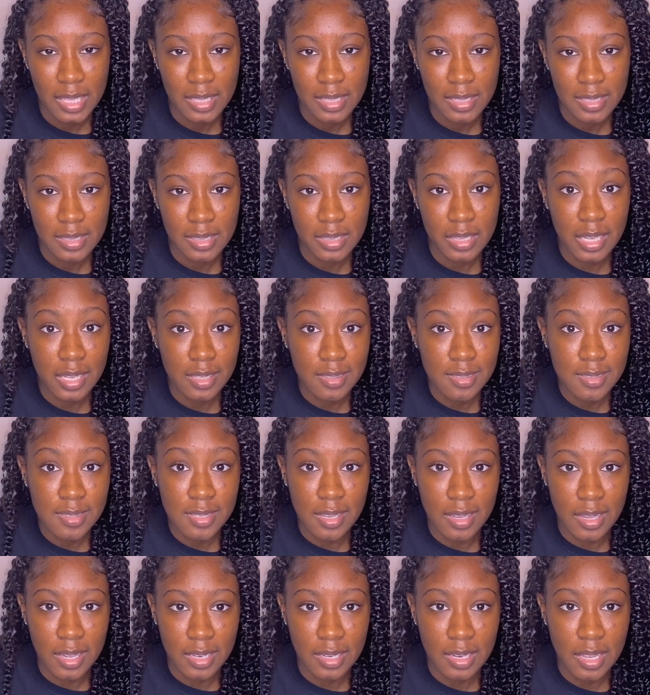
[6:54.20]
That's
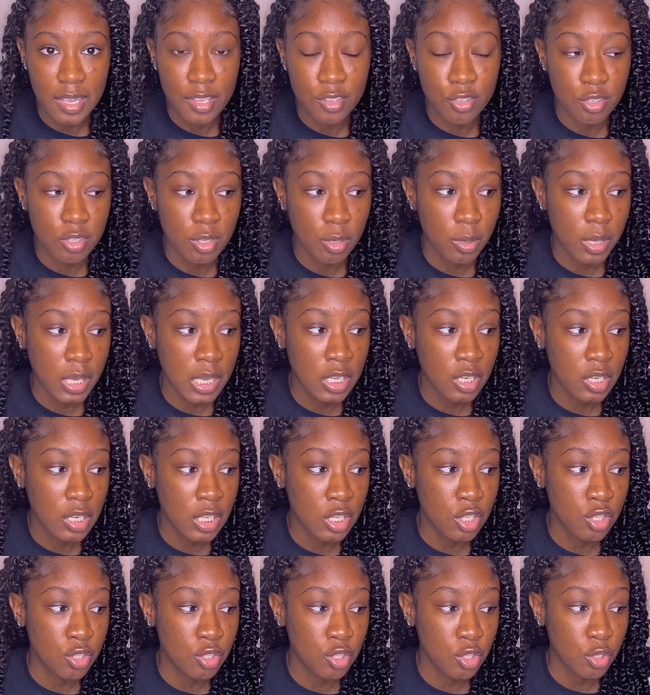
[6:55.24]
it. And so it
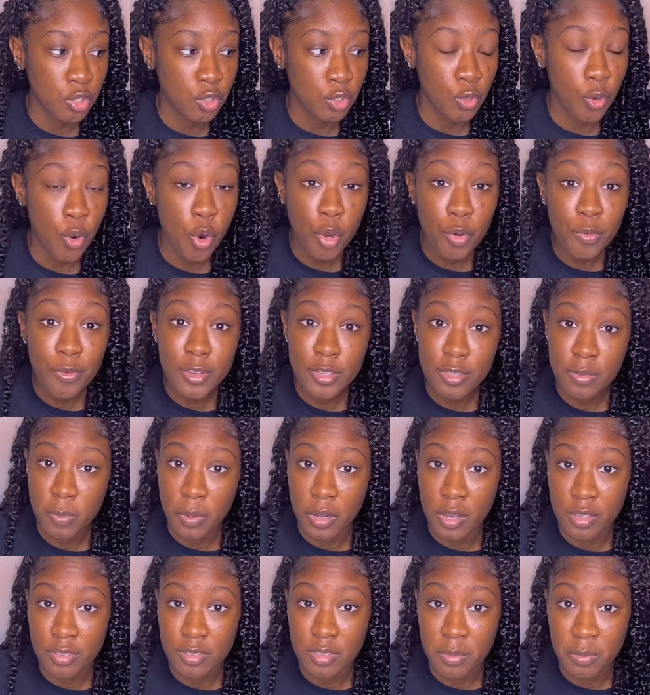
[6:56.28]
is your
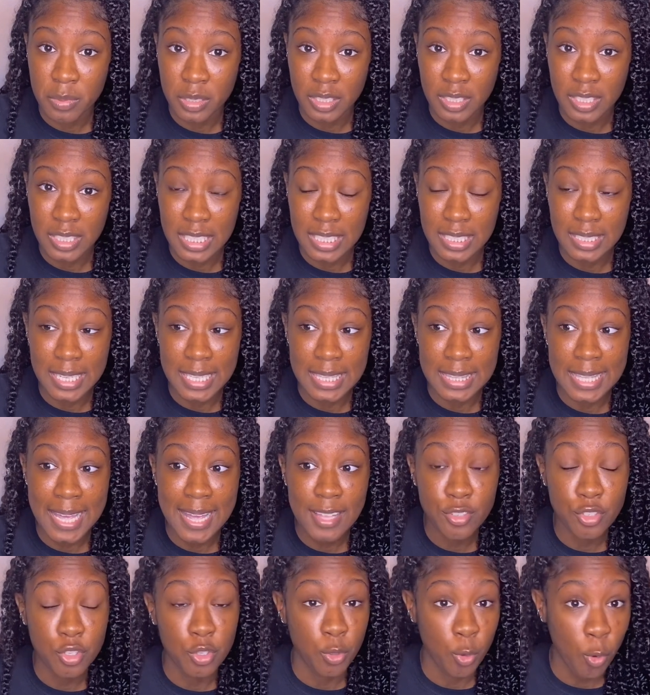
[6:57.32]
responsibility.
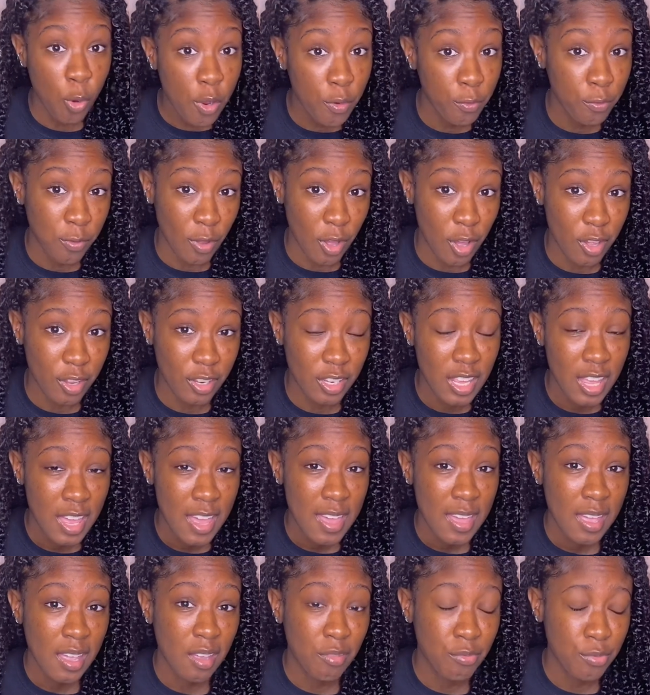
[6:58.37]
That's your fault.
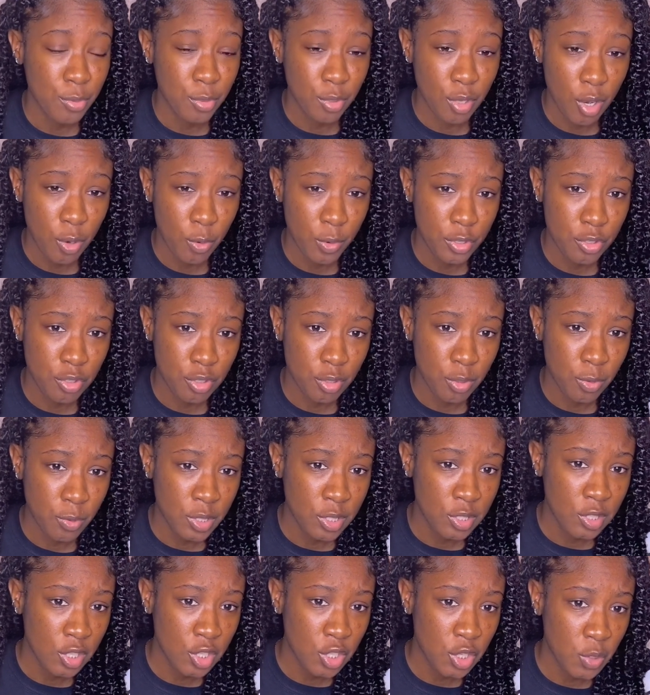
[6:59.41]
If you go into a
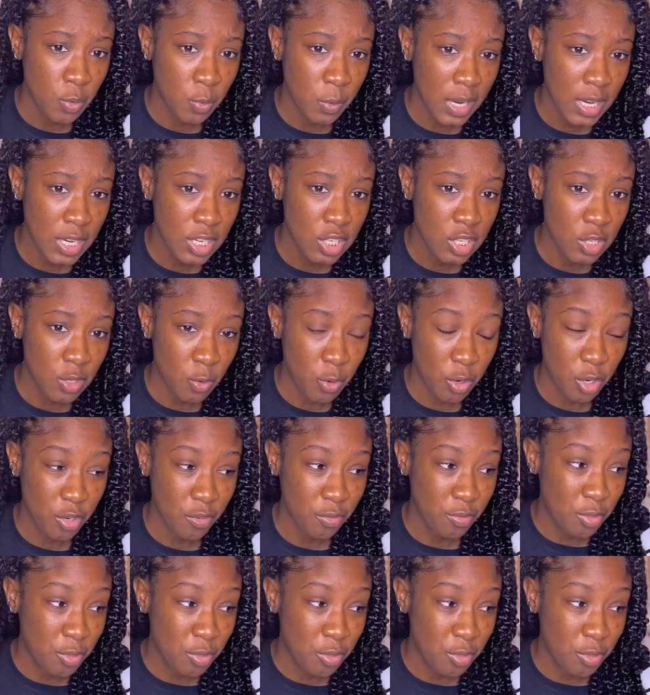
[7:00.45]
situation or if you